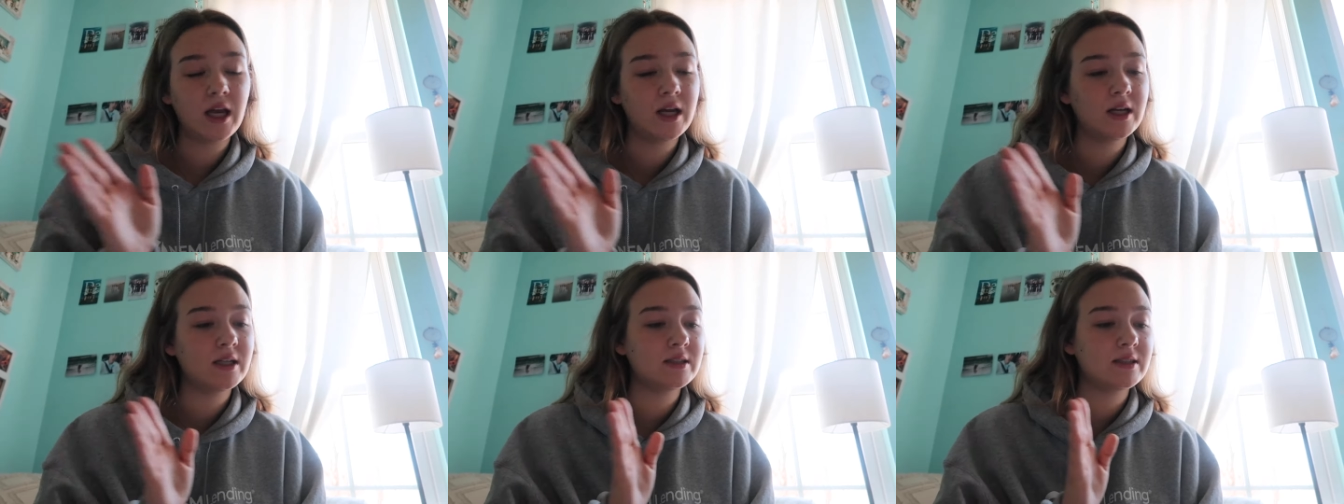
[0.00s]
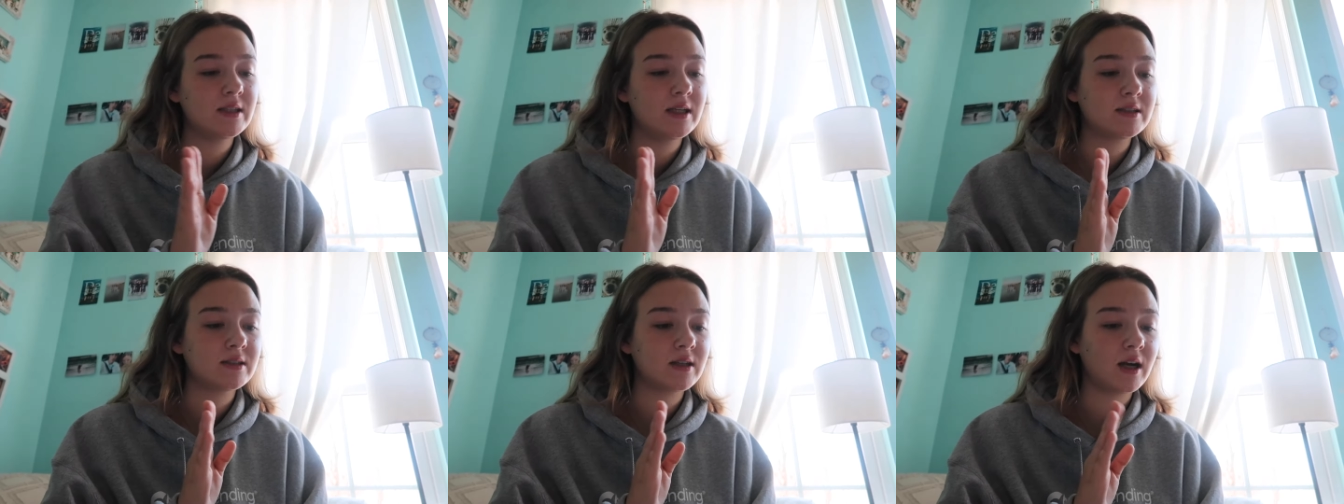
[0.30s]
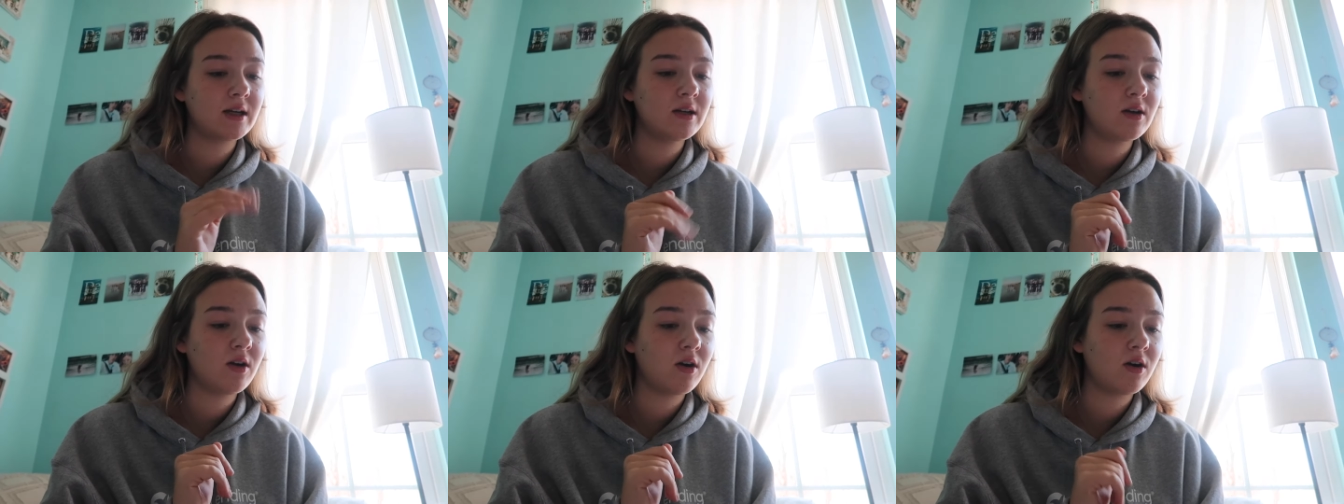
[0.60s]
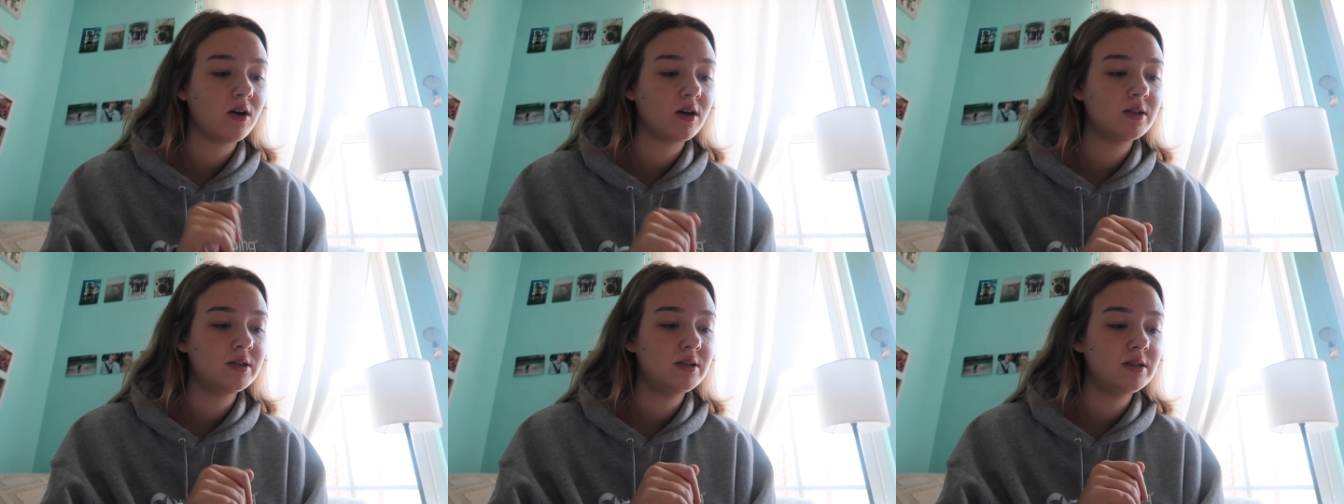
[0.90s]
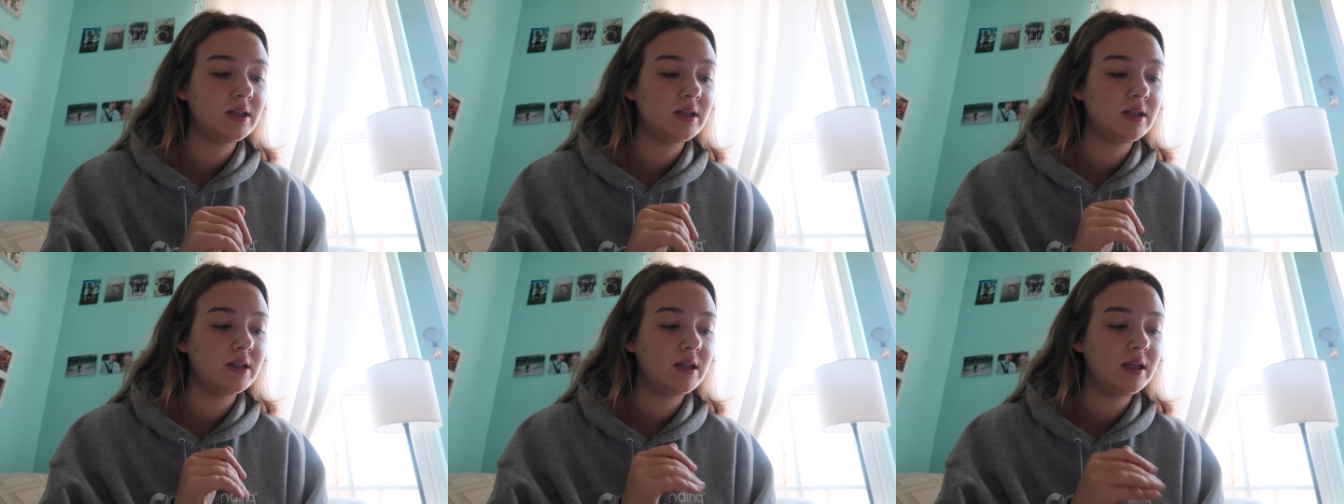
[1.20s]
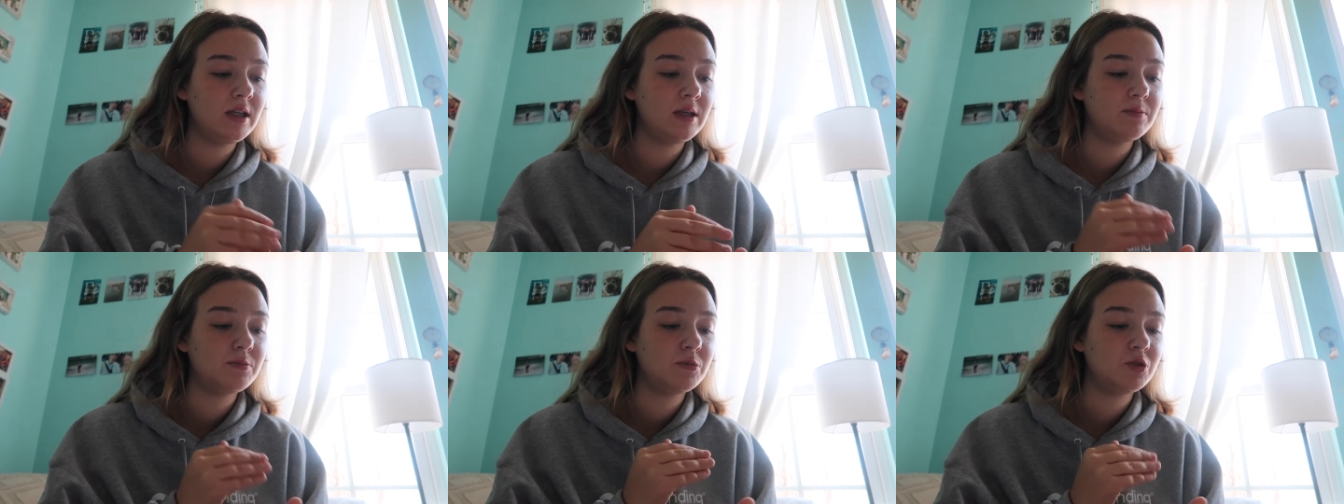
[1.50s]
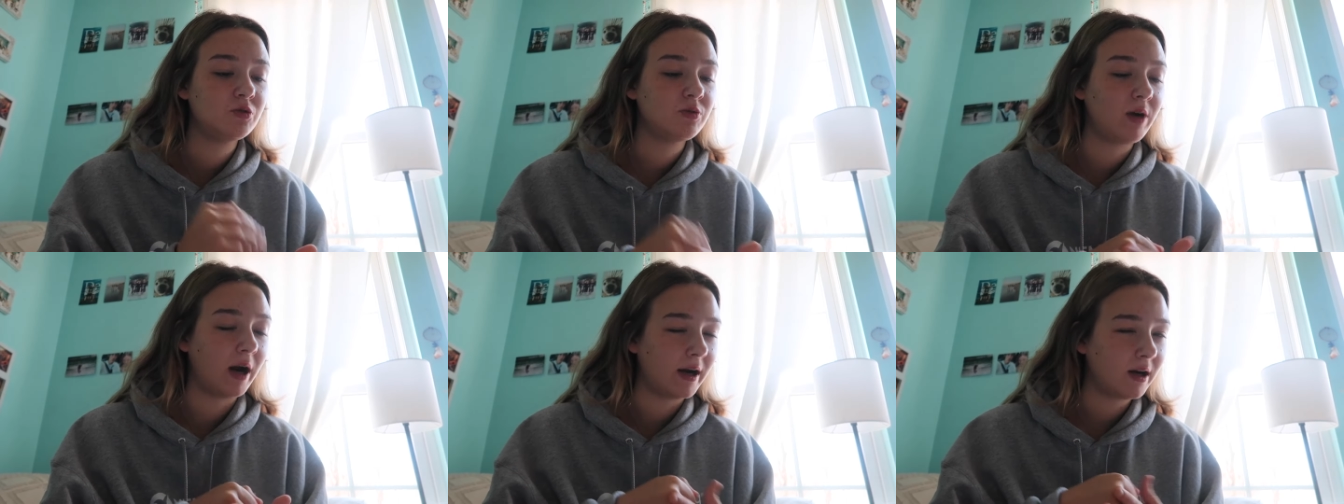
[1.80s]
and it's kind of hard to keep
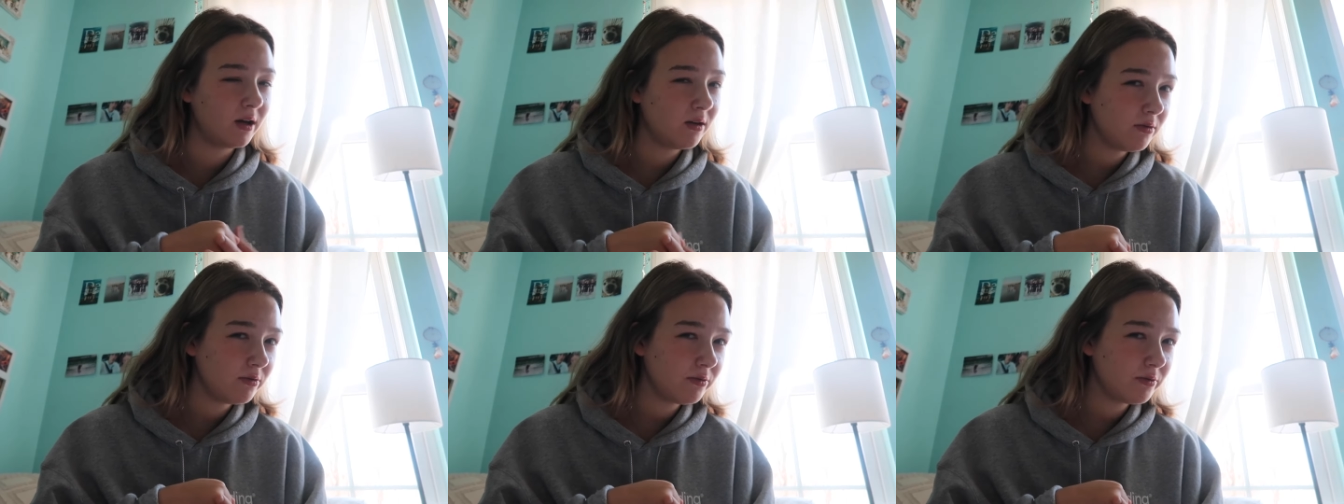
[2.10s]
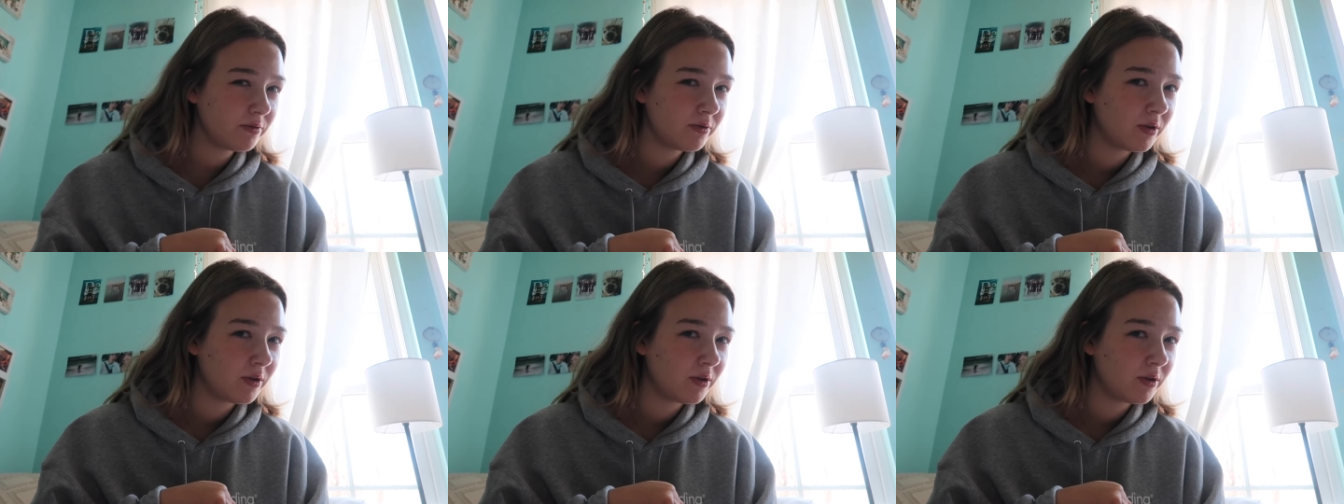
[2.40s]
track of,